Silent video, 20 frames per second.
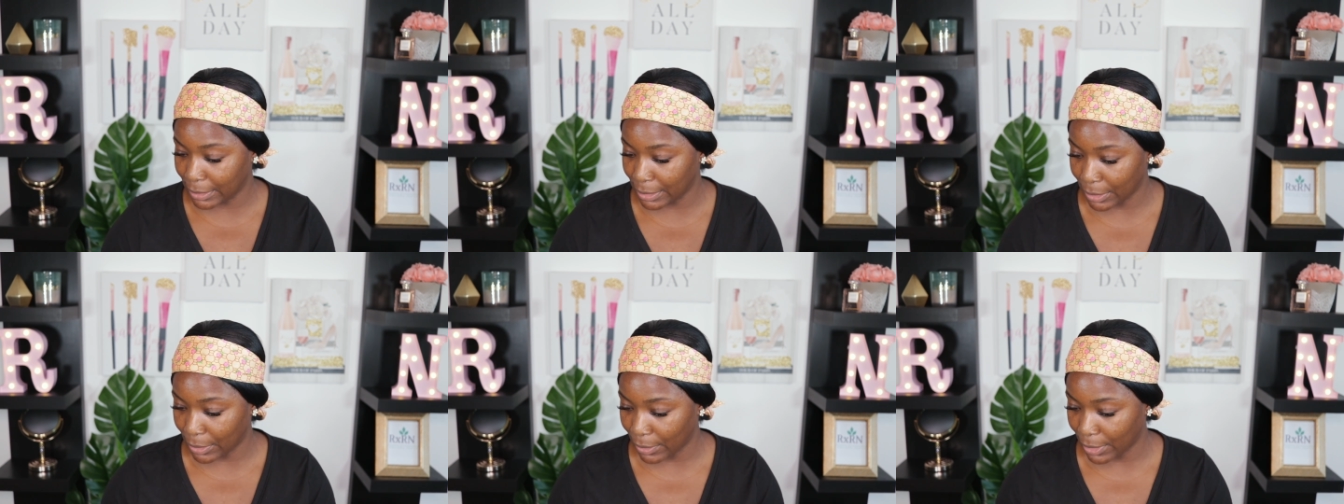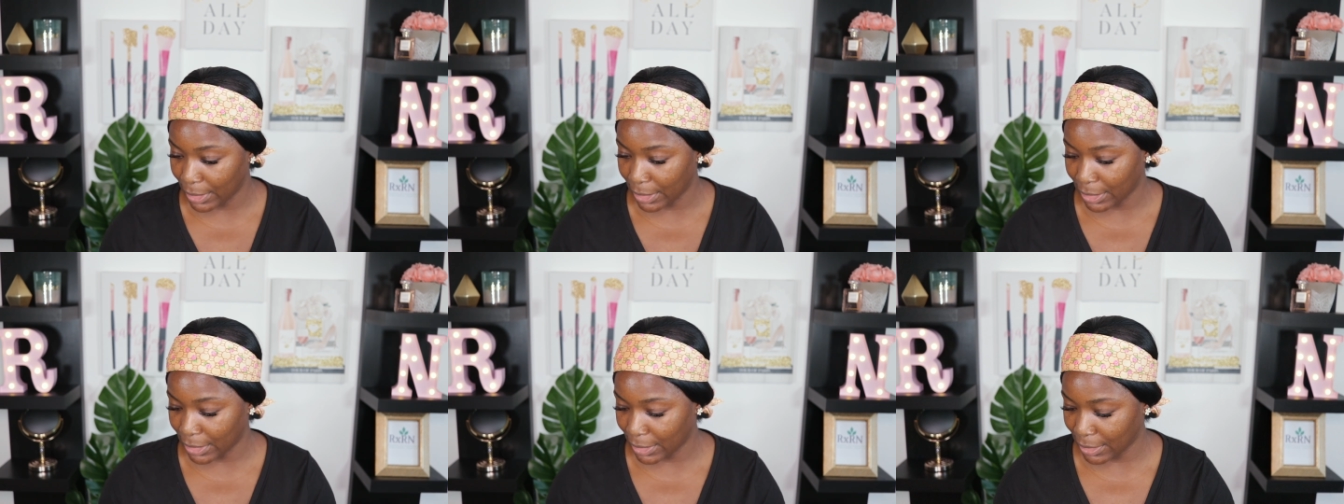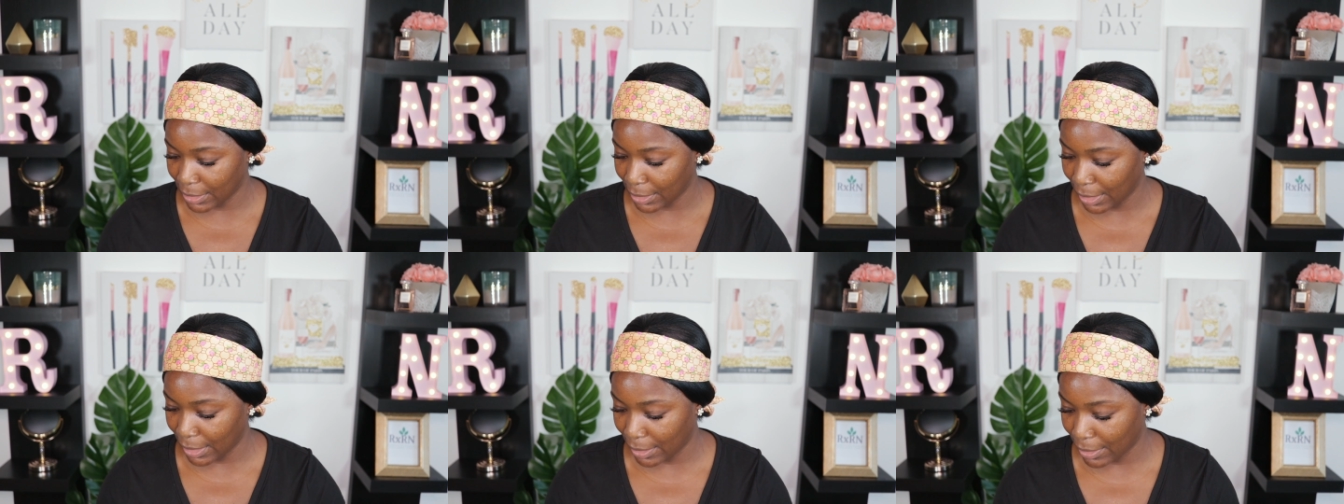So let's
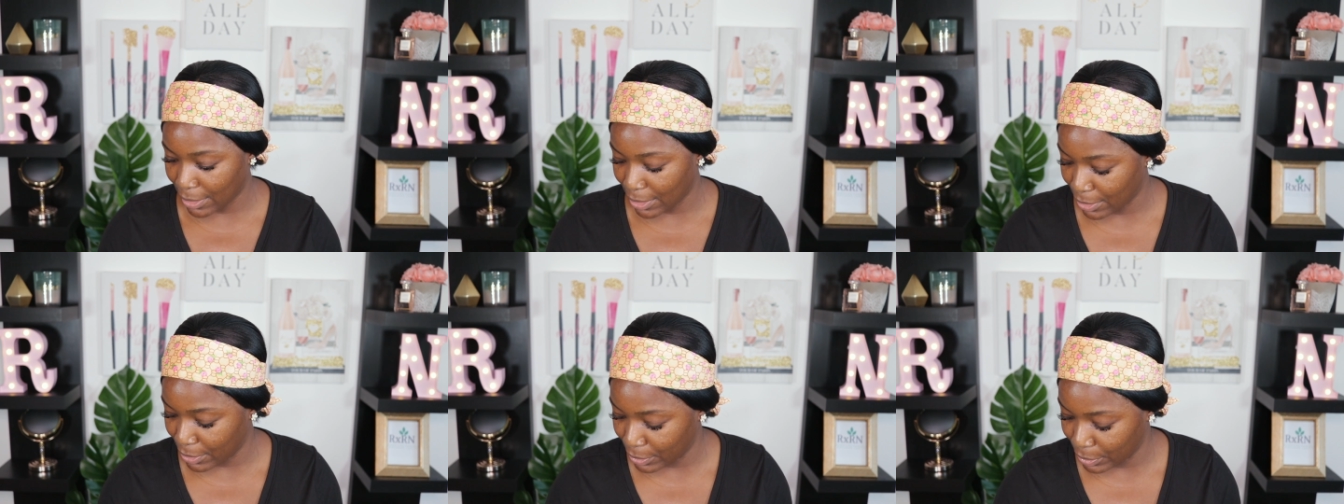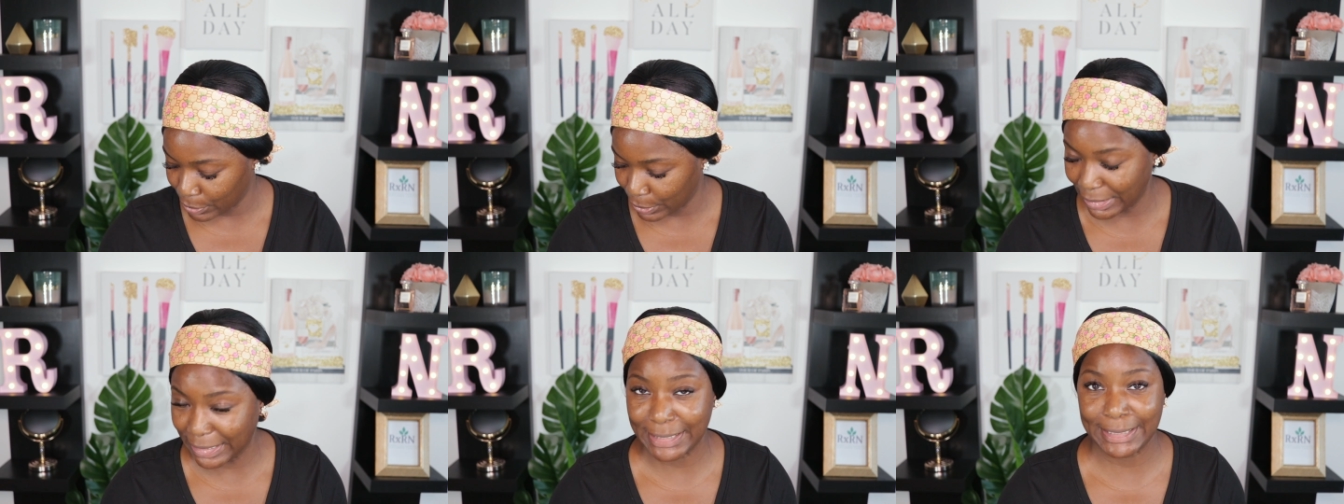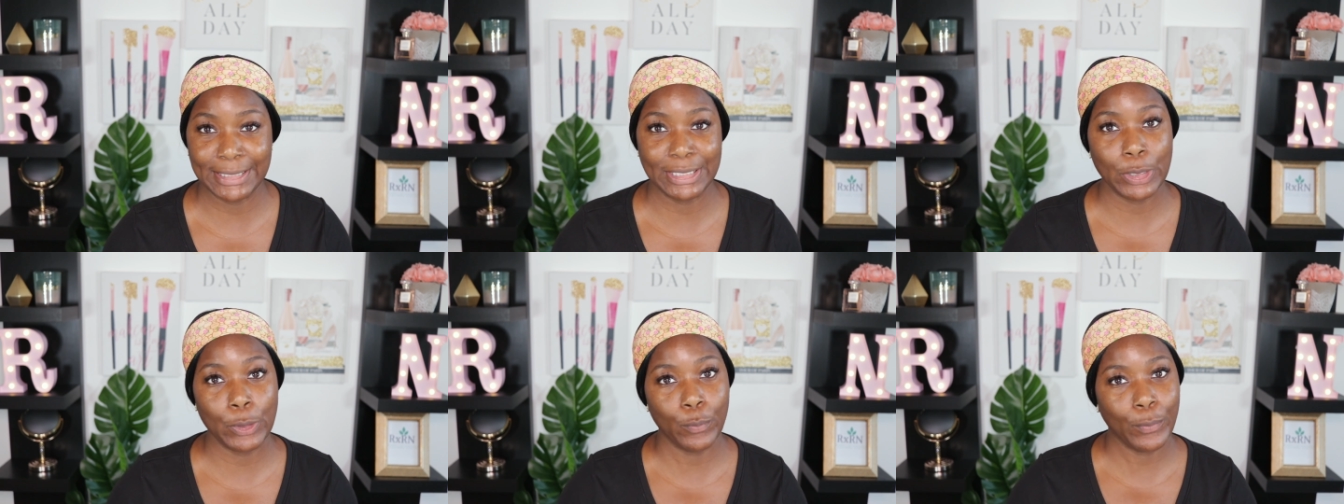just get on
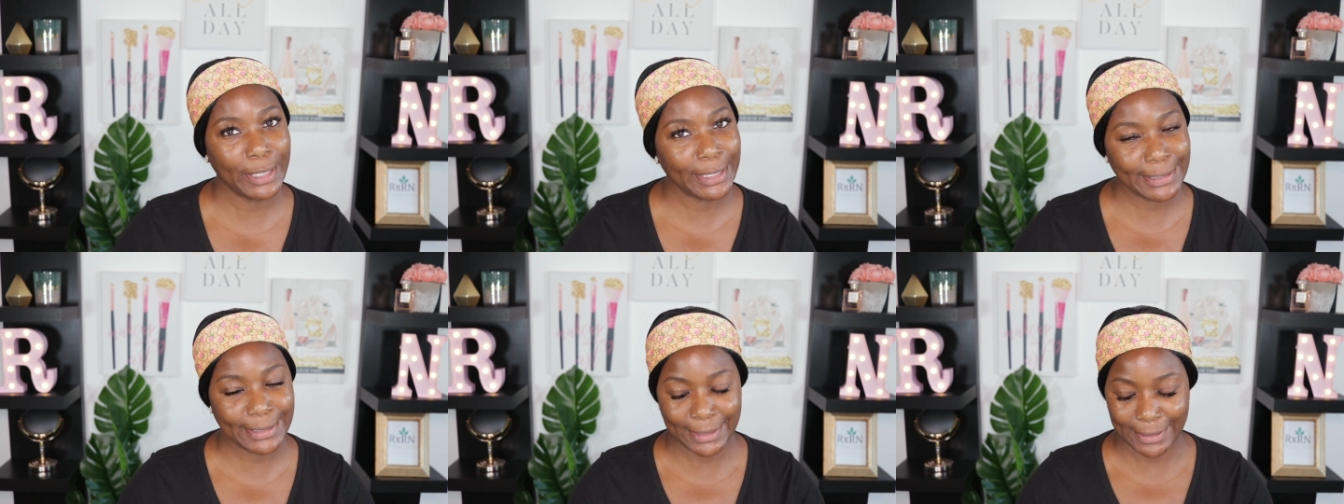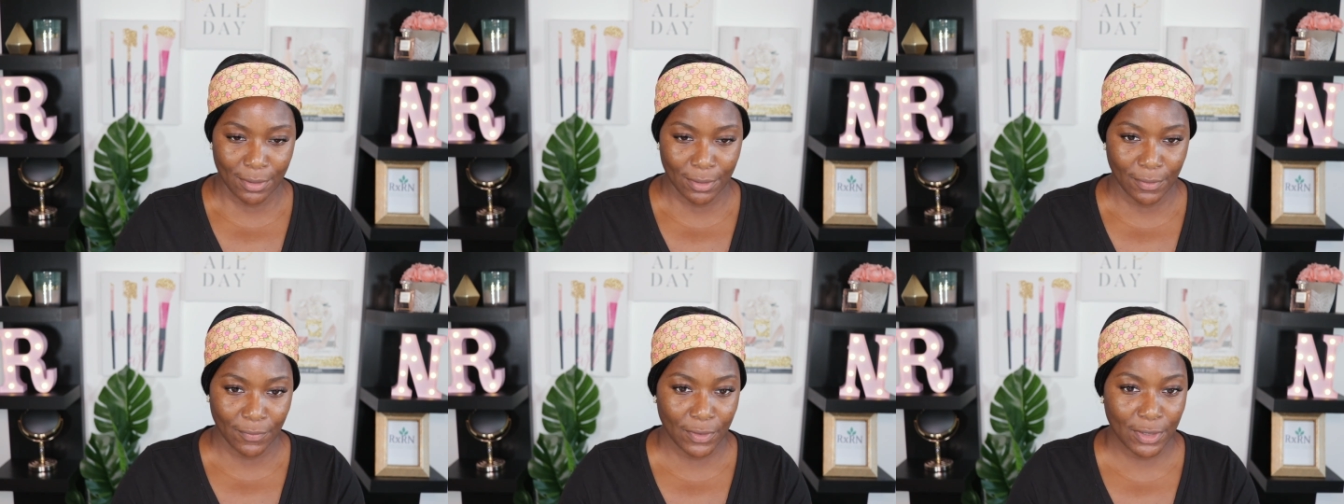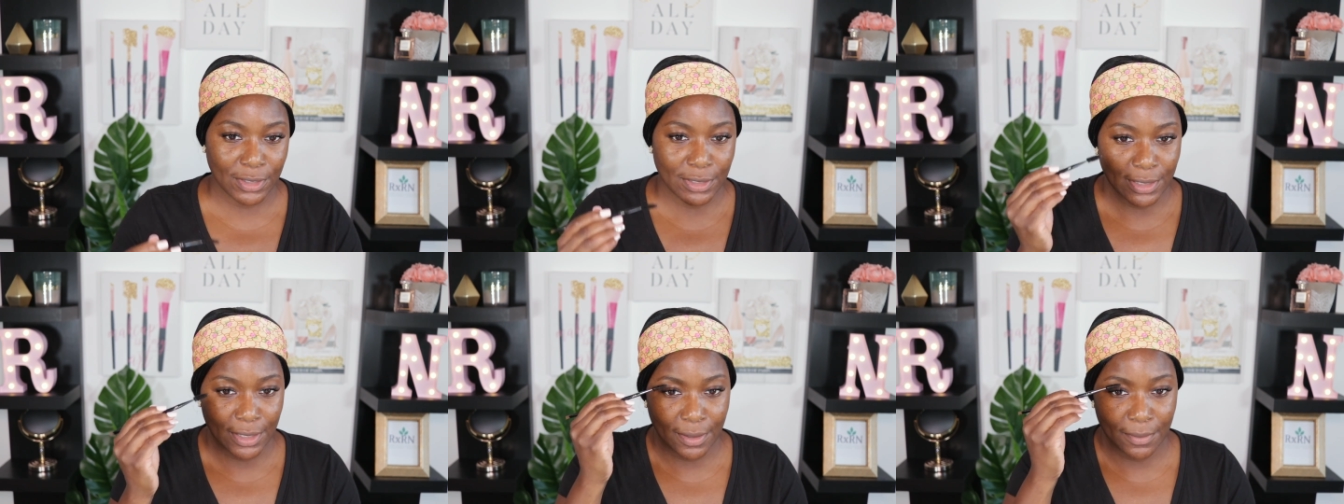into it. So the
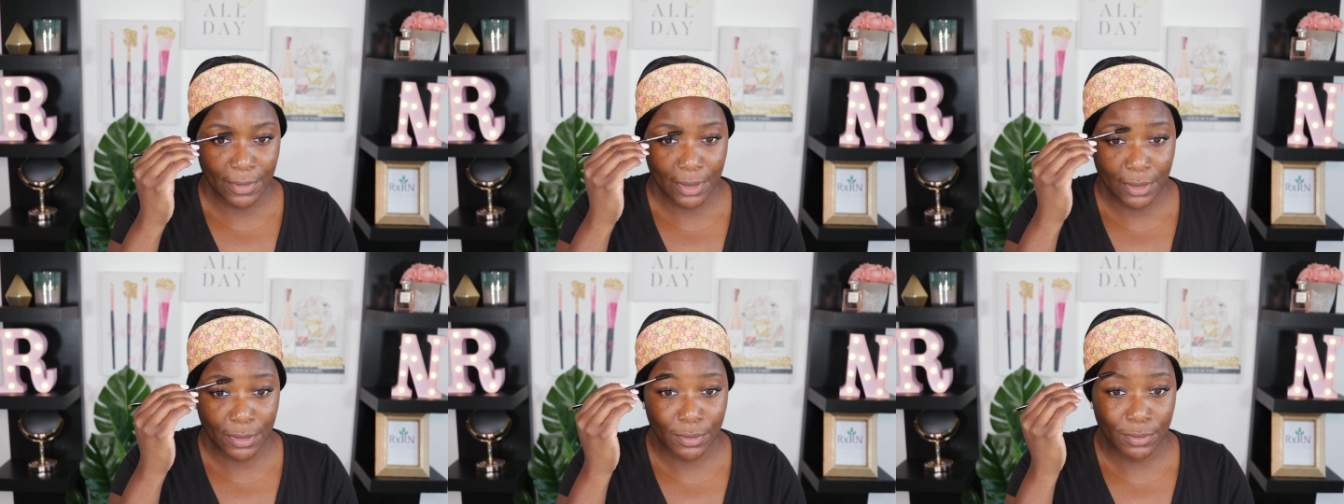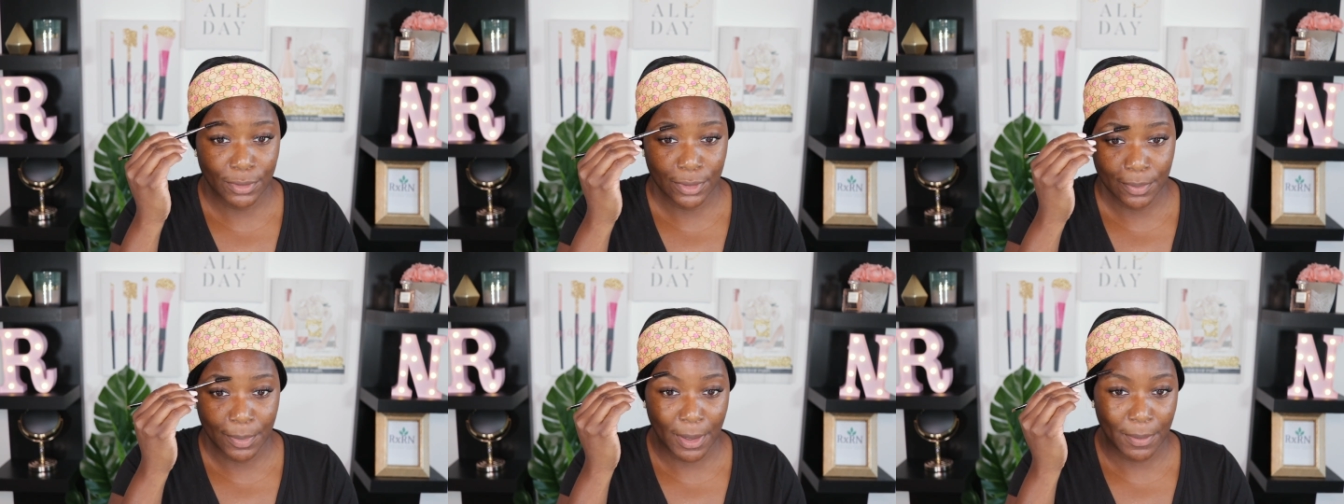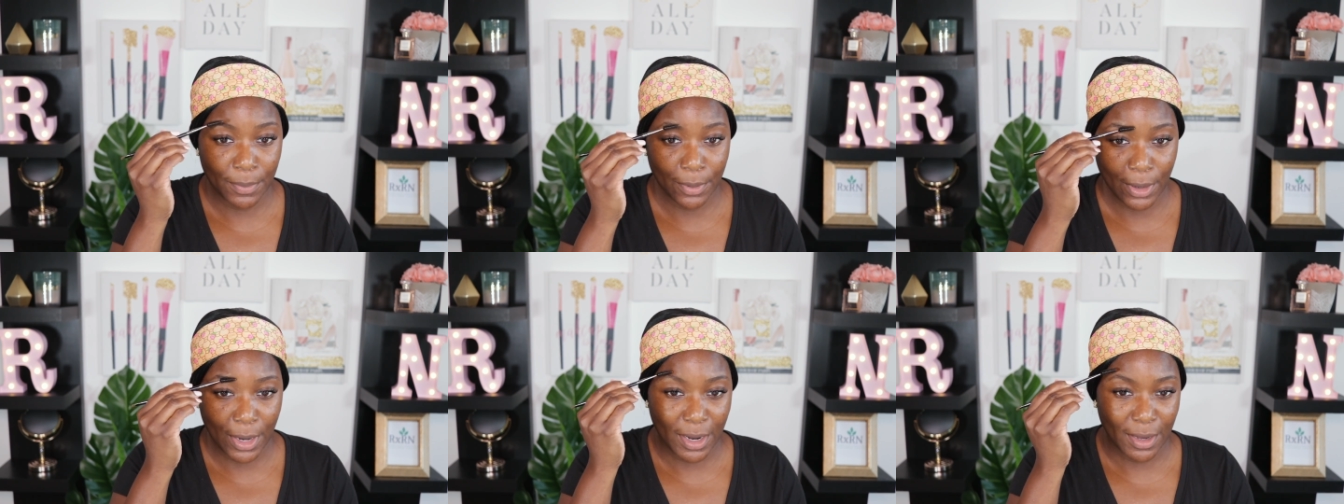first thing I'm gonna do is my
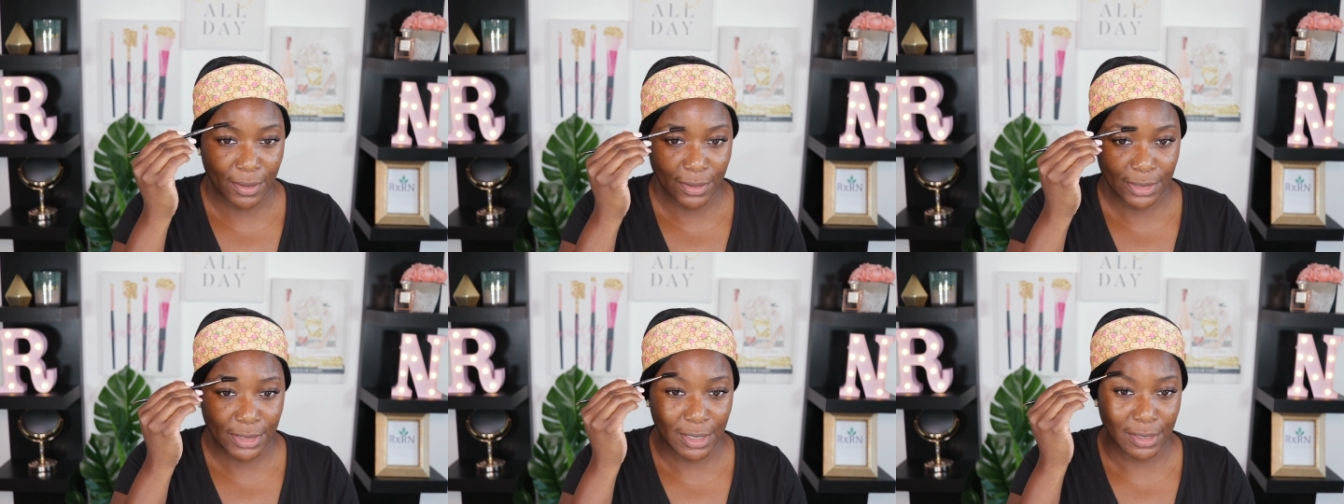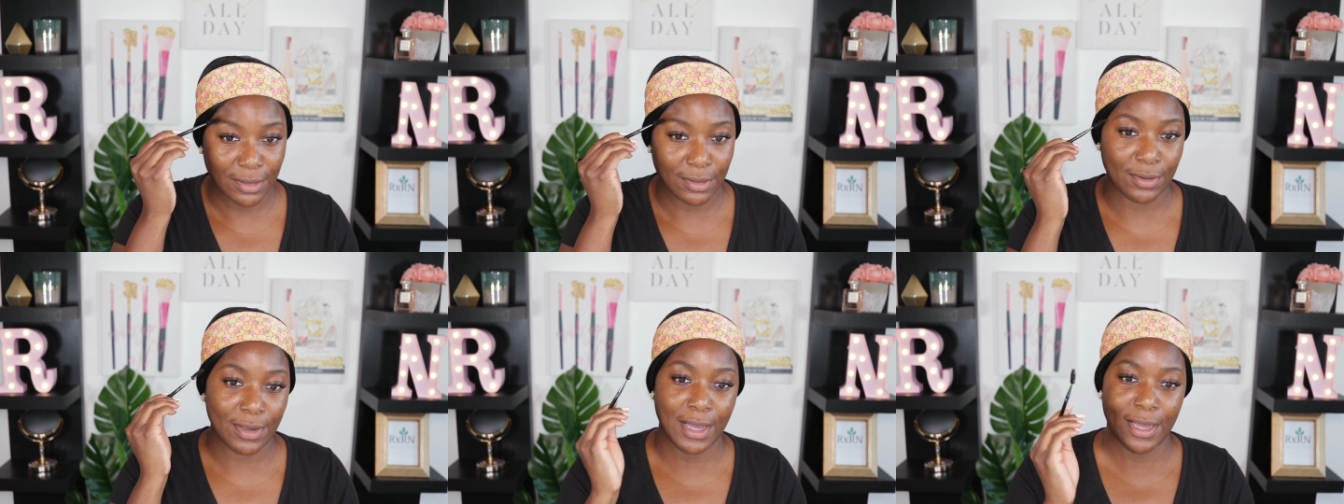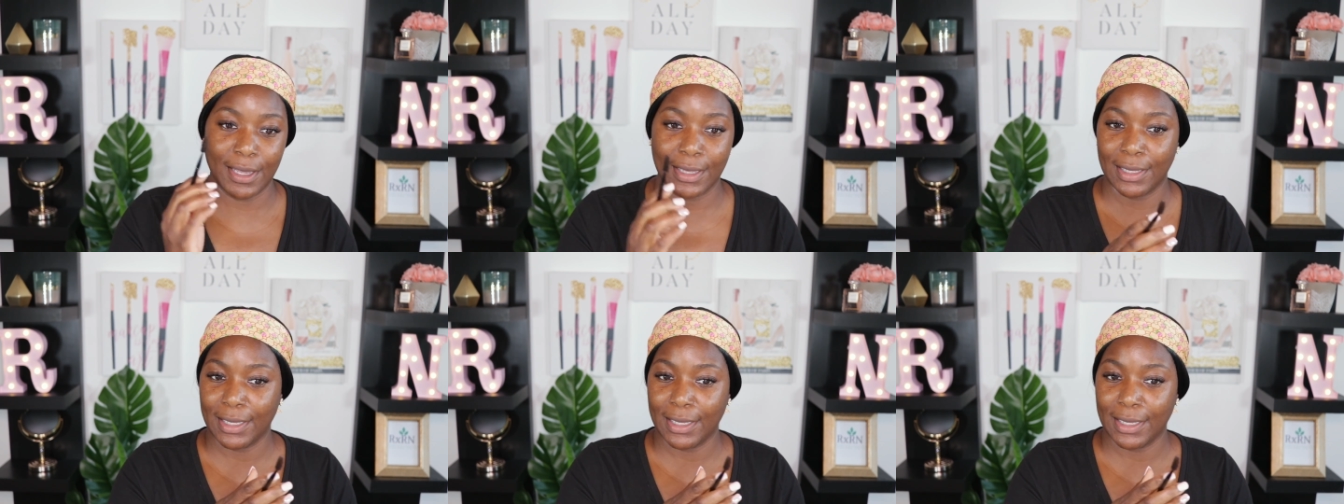brows. Y'all know how I